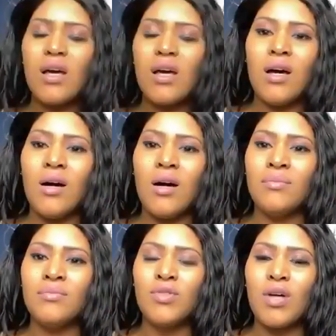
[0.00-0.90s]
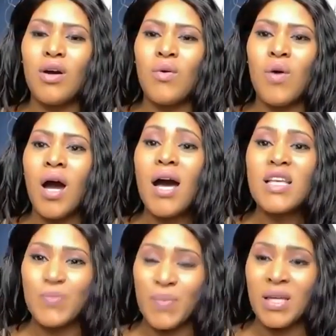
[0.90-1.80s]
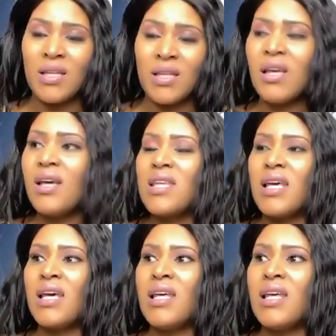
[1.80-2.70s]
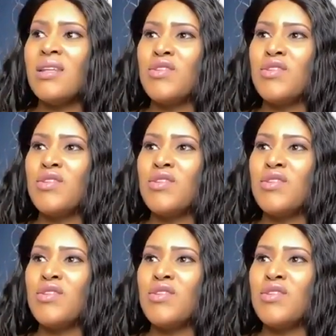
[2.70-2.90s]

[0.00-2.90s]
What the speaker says: a husband, then,